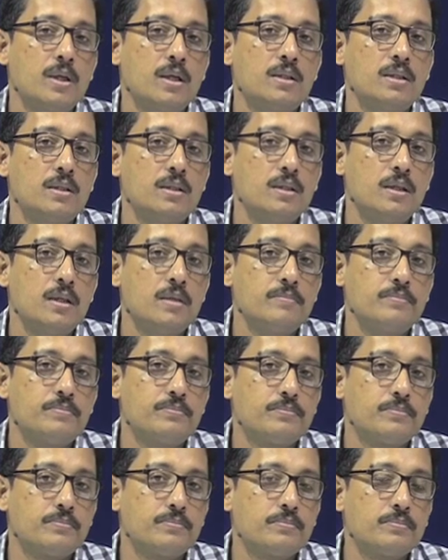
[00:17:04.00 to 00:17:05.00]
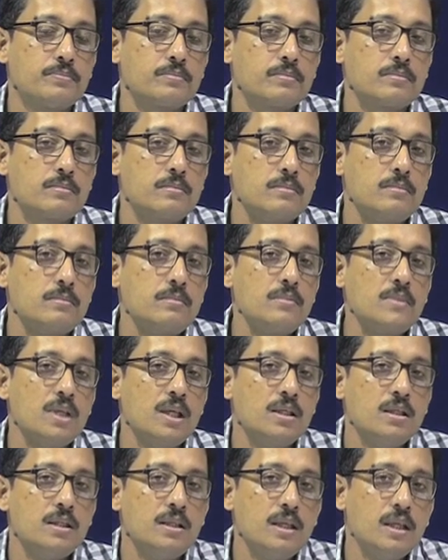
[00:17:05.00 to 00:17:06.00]
is in the
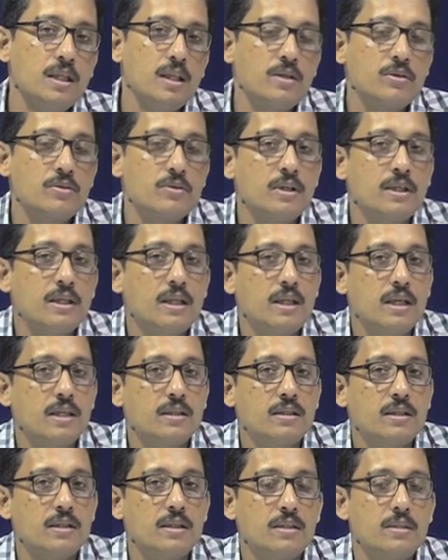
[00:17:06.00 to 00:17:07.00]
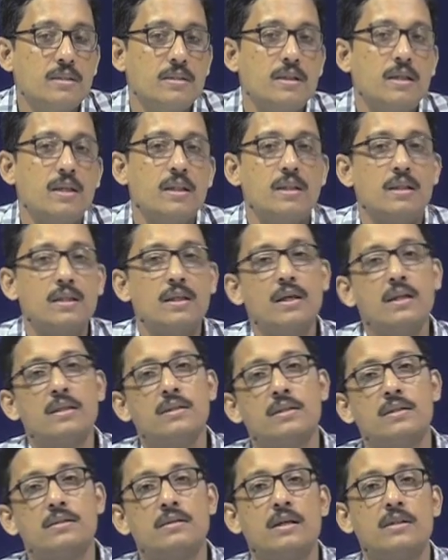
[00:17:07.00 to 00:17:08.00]
electronically excited state, and there
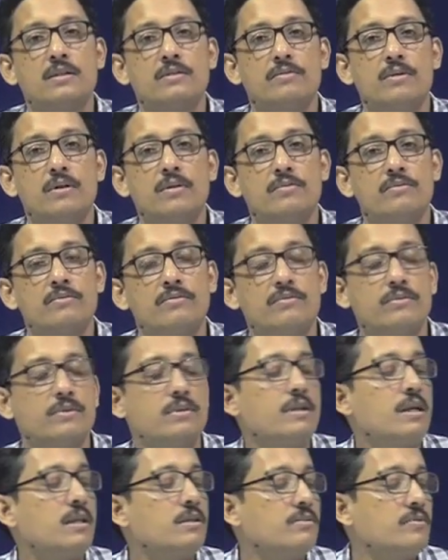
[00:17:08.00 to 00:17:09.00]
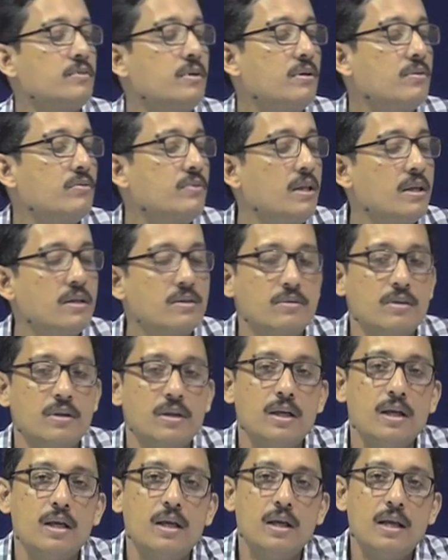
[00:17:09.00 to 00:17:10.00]
is a transfer of electron.
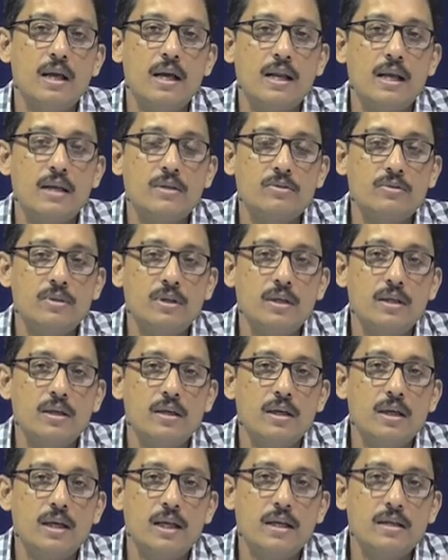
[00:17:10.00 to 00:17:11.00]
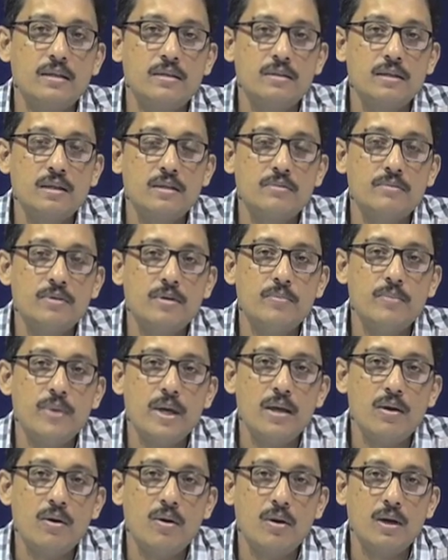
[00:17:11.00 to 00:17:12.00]
And actually energy transfer
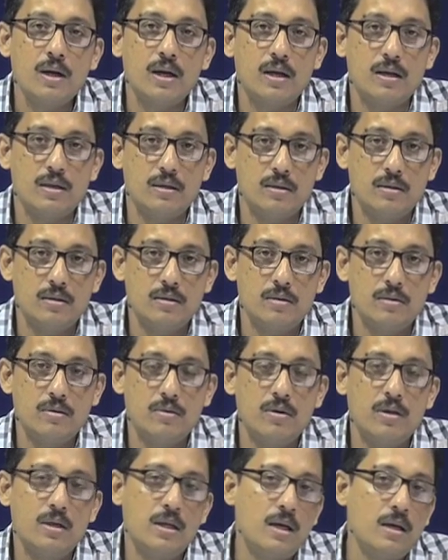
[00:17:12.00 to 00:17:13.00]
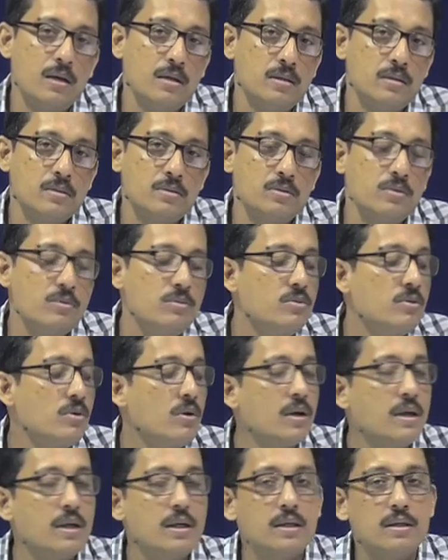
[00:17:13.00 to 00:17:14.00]
may occur or is known to
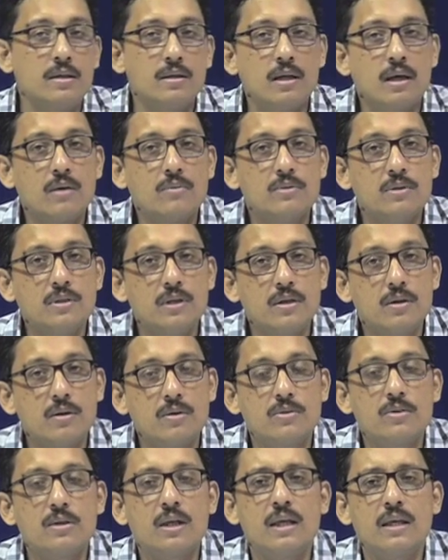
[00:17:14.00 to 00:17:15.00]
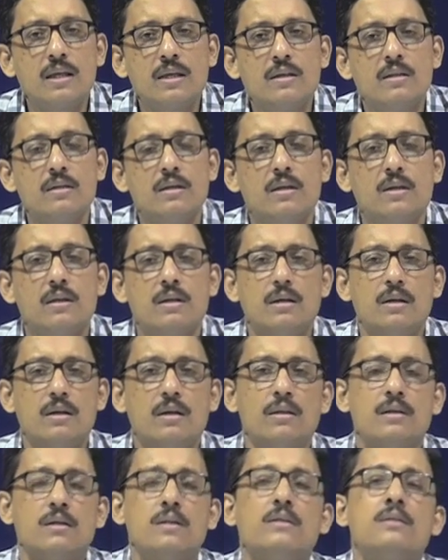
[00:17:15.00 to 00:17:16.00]
occur in ground state also, like in
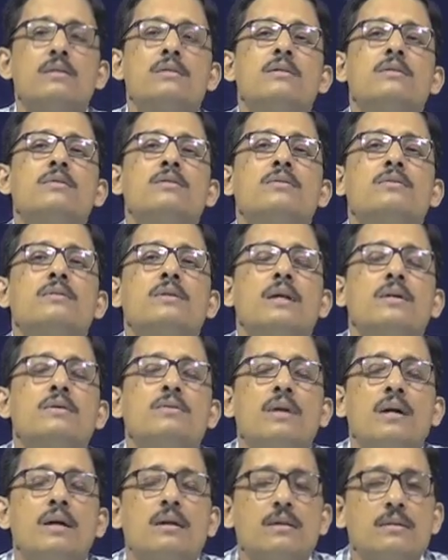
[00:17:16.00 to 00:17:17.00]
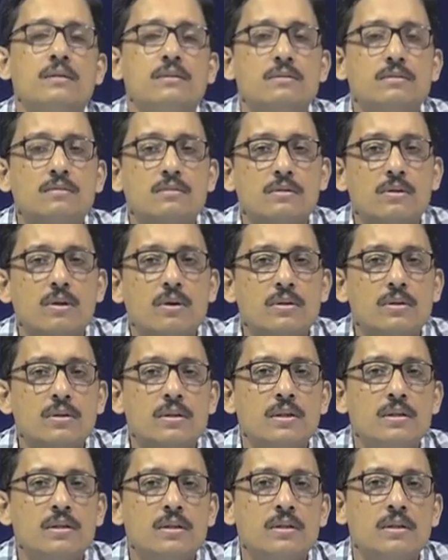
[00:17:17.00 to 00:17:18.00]
regular
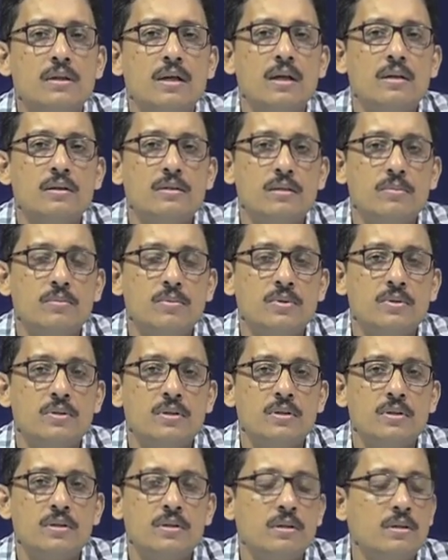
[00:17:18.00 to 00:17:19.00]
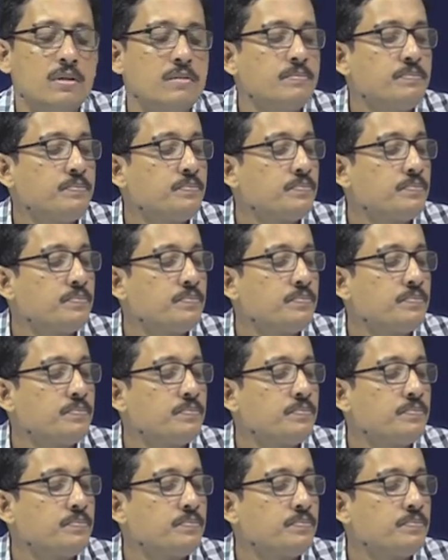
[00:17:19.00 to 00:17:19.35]
oxidation reduction process in the